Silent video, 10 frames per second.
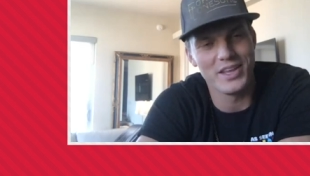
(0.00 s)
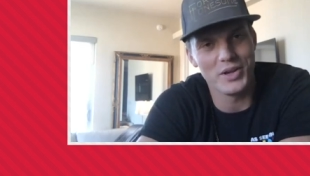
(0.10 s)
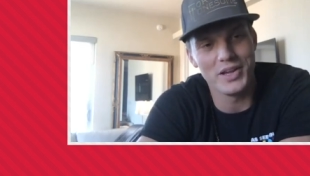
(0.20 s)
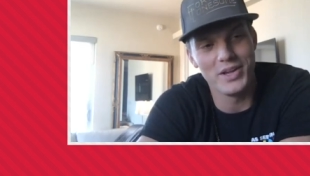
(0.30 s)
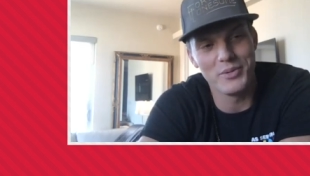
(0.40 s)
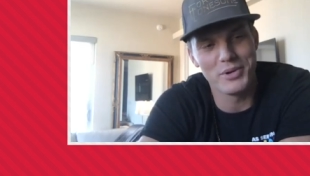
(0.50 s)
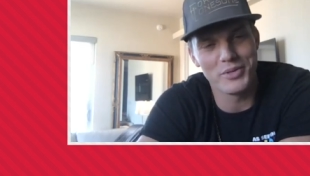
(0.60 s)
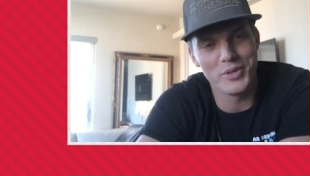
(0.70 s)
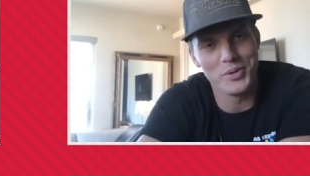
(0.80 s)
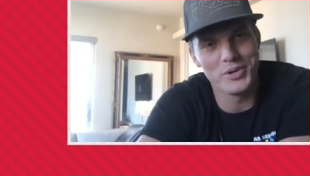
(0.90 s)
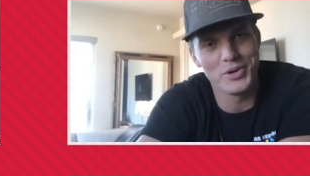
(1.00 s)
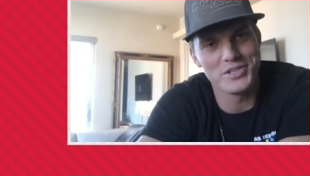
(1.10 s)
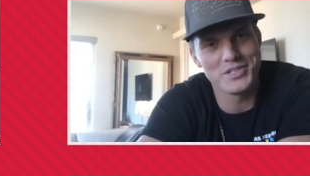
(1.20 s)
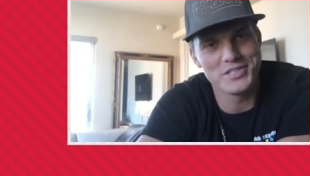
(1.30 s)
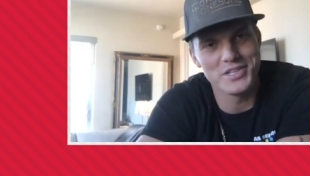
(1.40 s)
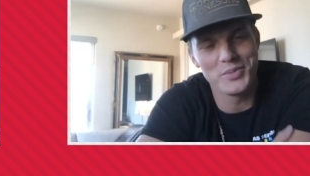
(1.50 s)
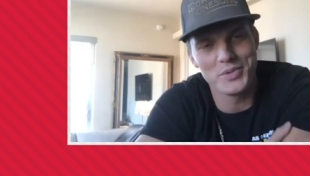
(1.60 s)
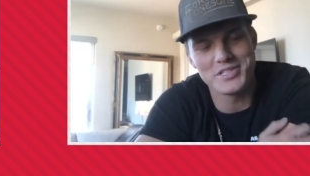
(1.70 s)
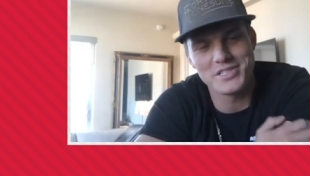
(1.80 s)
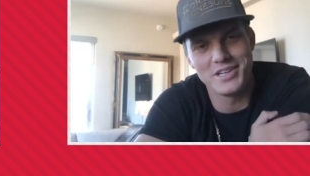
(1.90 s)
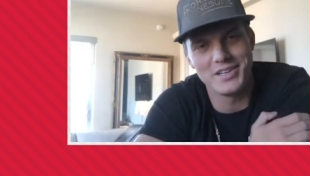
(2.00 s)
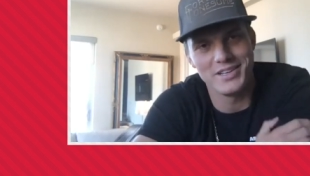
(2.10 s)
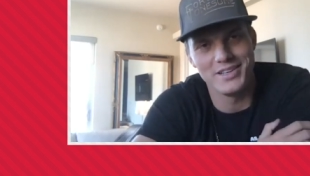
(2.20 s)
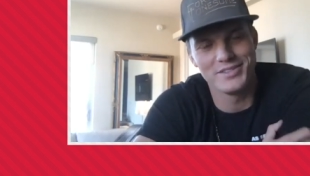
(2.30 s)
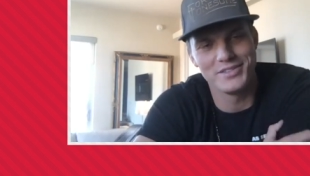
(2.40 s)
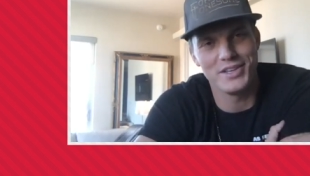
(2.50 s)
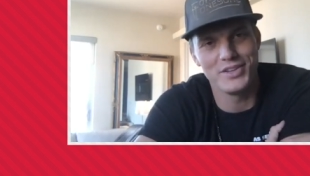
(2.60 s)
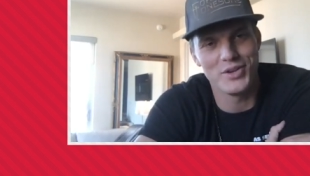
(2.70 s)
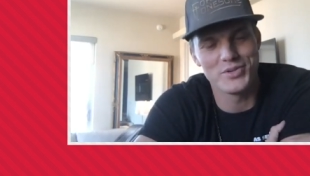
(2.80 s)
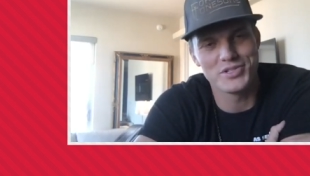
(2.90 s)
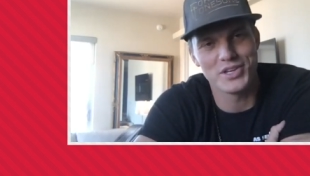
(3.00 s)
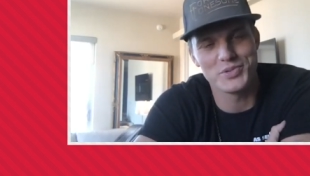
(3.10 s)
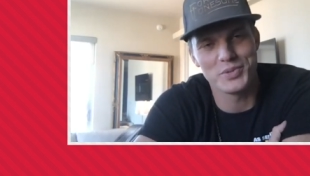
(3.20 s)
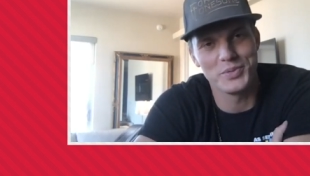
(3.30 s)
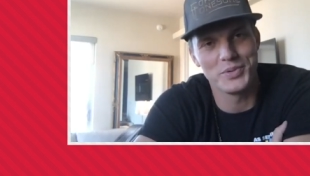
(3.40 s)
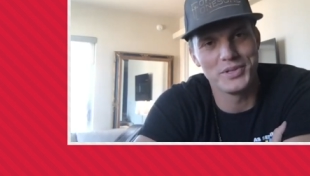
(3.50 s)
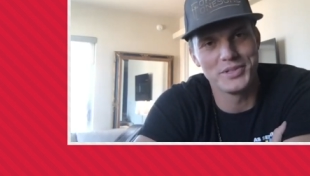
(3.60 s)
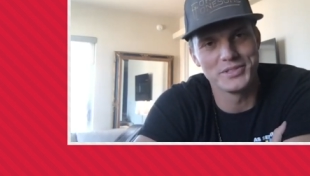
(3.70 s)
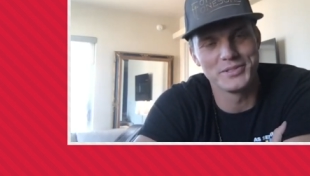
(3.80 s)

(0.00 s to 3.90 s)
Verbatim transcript: again we were throwing darts and seeing what stuck, and and those six were the ones.